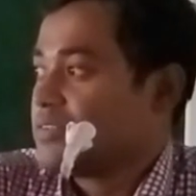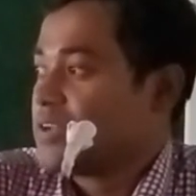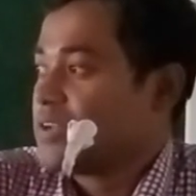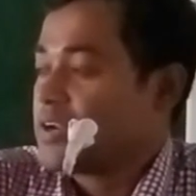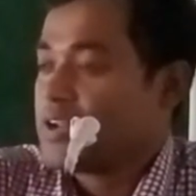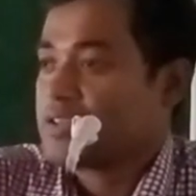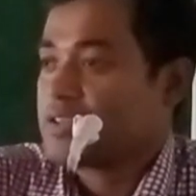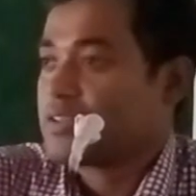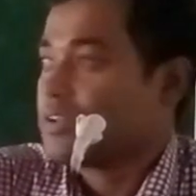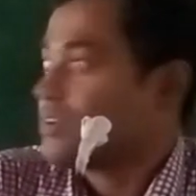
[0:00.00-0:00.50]

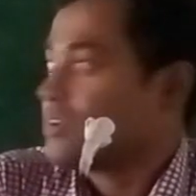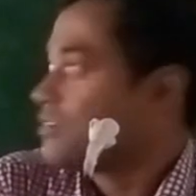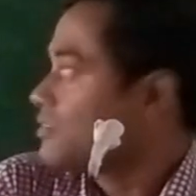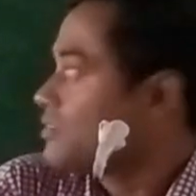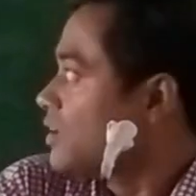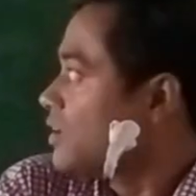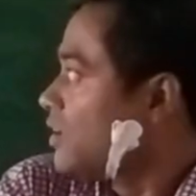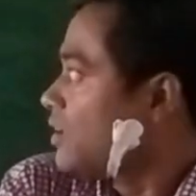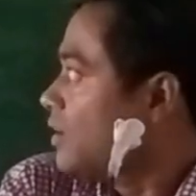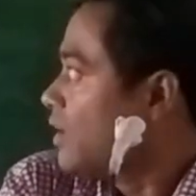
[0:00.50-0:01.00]
generation
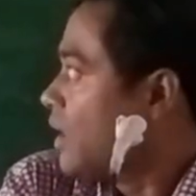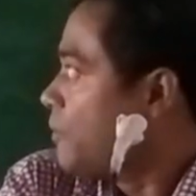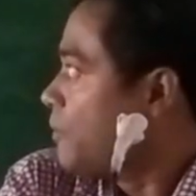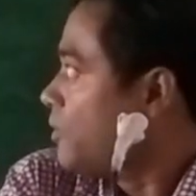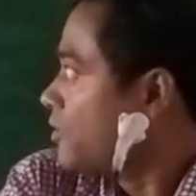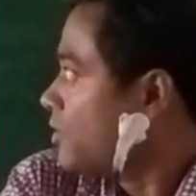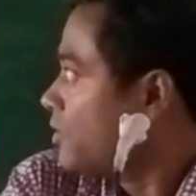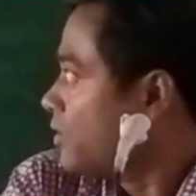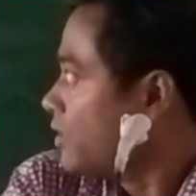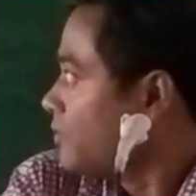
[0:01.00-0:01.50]

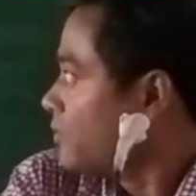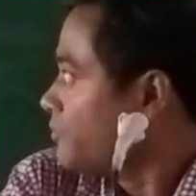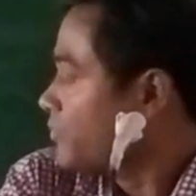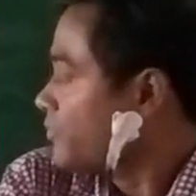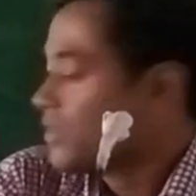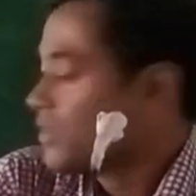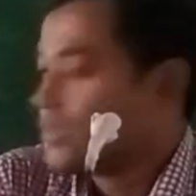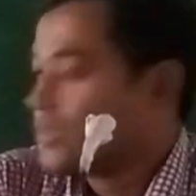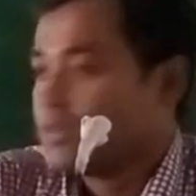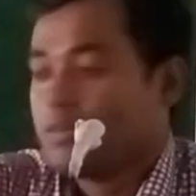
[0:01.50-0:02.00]
laboratory
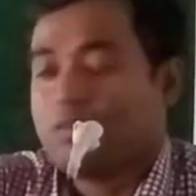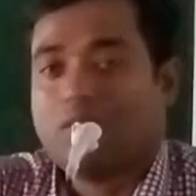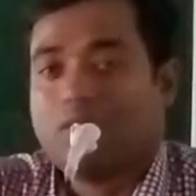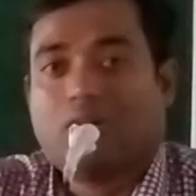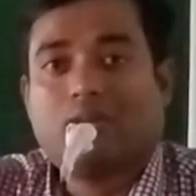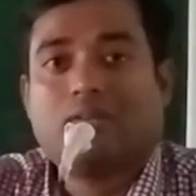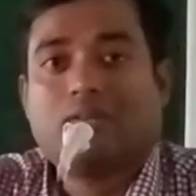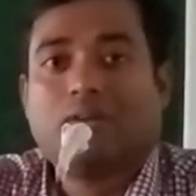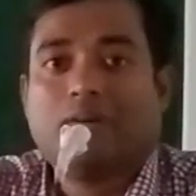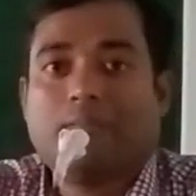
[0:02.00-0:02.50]

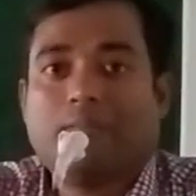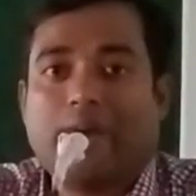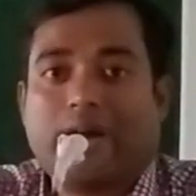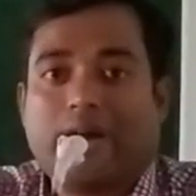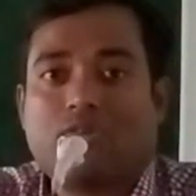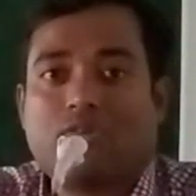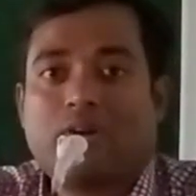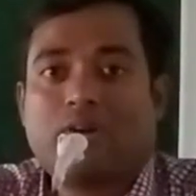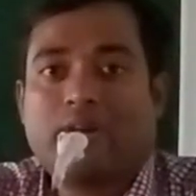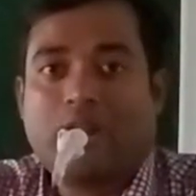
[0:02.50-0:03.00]
on
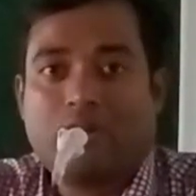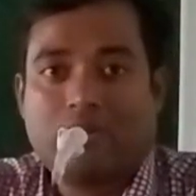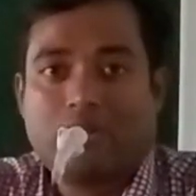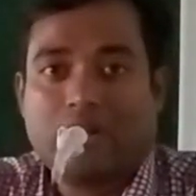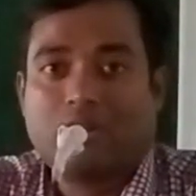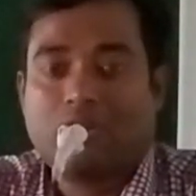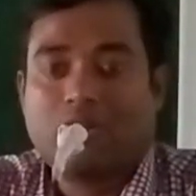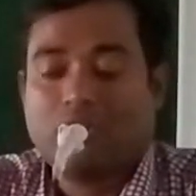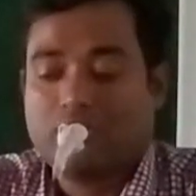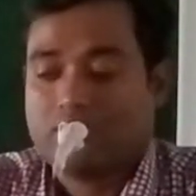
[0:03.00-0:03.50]
macro and
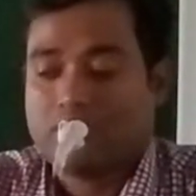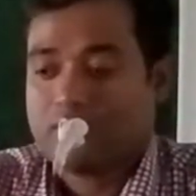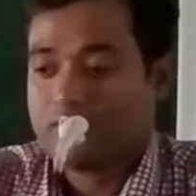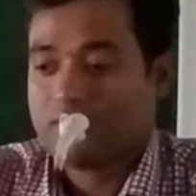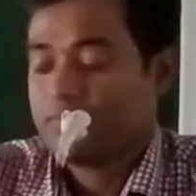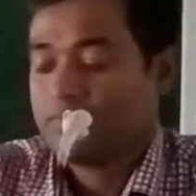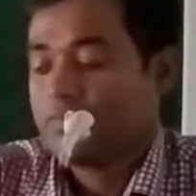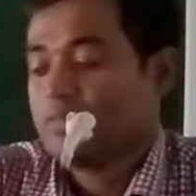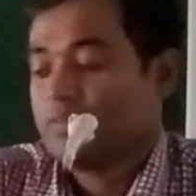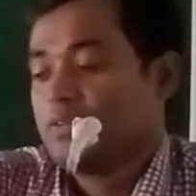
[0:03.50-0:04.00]

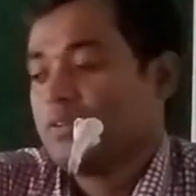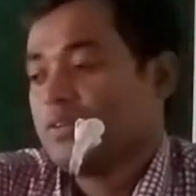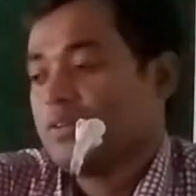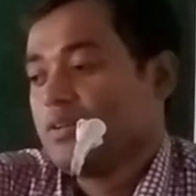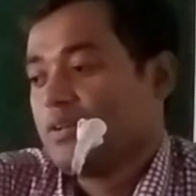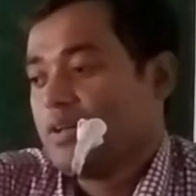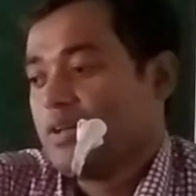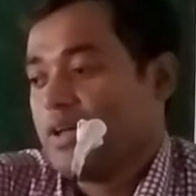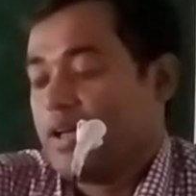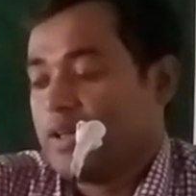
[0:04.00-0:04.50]
nanotechnologies
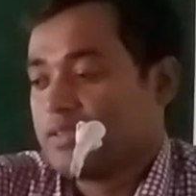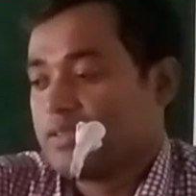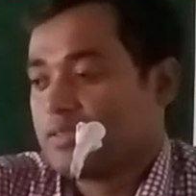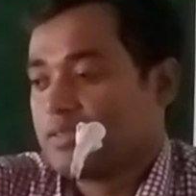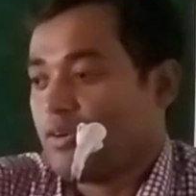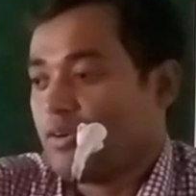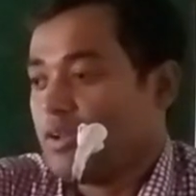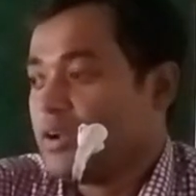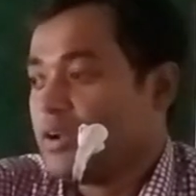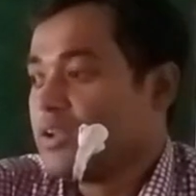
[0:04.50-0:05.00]
has
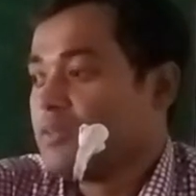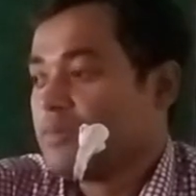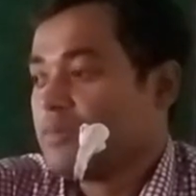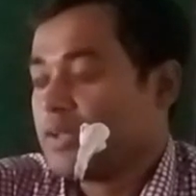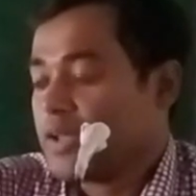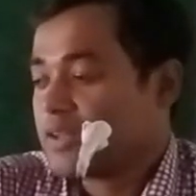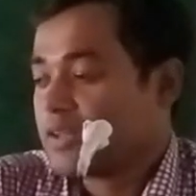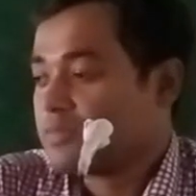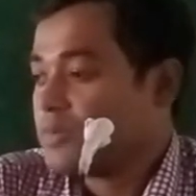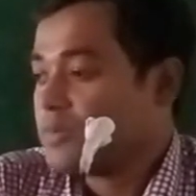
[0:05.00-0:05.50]
already
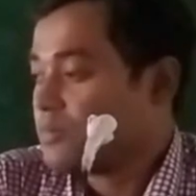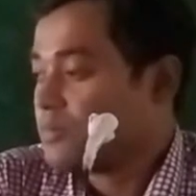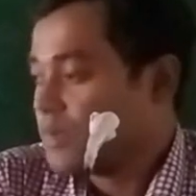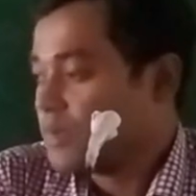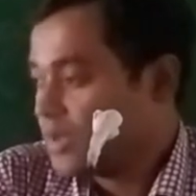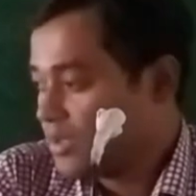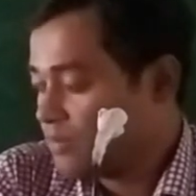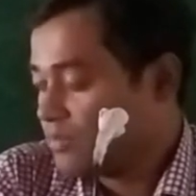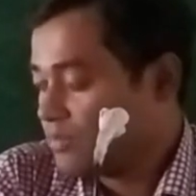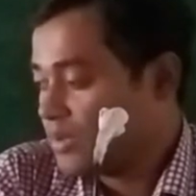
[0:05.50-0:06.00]
been explained
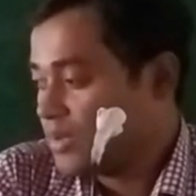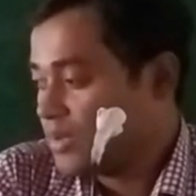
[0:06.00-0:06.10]
by